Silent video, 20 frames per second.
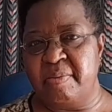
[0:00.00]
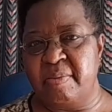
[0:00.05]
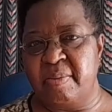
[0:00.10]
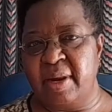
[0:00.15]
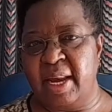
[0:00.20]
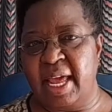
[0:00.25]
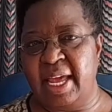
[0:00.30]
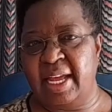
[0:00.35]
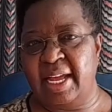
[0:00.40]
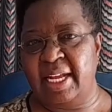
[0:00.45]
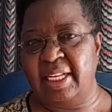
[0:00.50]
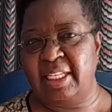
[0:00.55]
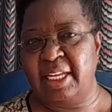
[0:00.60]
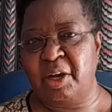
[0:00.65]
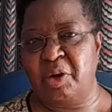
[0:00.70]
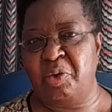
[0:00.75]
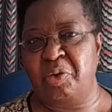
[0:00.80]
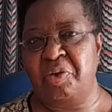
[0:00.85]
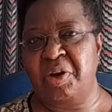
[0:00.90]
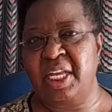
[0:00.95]
like
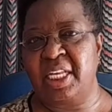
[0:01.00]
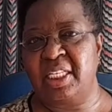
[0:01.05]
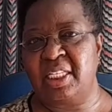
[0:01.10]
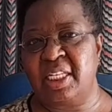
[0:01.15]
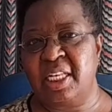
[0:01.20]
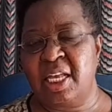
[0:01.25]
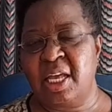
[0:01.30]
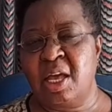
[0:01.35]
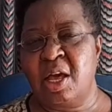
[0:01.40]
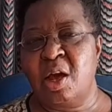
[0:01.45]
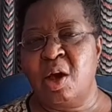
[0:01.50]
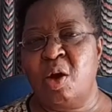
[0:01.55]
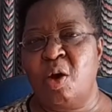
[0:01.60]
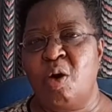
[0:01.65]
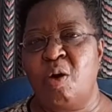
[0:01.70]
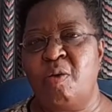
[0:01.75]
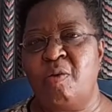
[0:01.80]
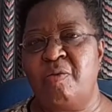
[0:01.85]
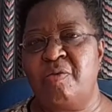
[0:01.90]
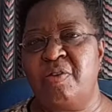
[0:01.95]
categories
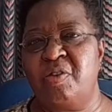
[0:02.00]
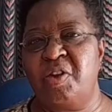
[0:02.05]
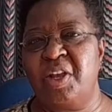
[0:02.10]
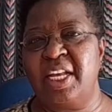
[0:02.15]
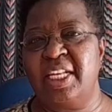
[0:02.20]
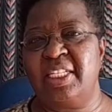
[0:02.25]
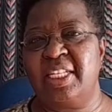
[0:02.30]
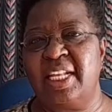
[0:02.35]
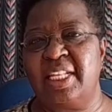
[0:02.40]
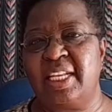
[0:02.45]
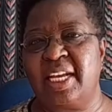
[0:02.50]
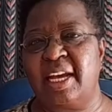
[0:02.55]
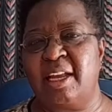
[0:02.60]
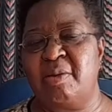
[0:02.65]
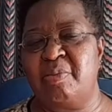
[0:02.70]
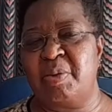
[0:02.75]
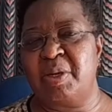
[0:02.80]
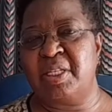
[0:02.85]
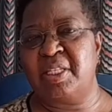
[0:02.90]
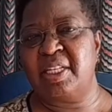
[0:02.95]
of drinks that can
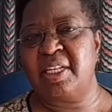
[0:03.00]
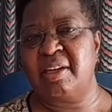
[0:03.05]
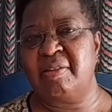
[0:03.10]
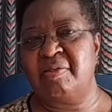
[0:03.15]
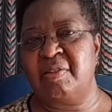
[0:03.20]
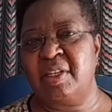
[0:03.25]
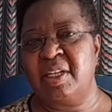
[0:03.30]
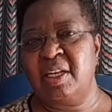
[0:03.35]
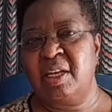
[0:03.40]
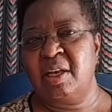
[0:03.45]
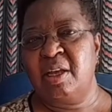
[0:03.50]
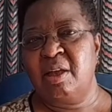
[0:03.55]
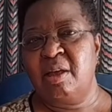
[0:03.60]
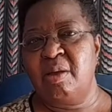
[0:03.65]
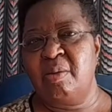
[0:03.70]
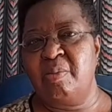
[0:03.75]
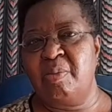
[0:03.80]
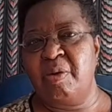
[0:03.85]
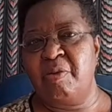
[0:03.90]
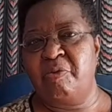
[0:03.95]
be served
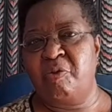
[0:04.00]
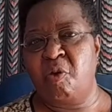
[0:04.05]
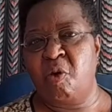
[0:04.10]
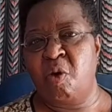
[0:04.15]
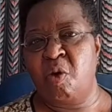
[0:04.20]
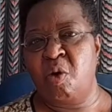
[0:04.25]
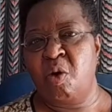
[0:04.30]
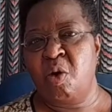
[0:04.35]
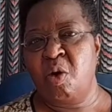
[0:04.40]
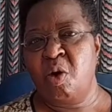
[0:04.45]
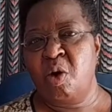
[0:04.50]
before,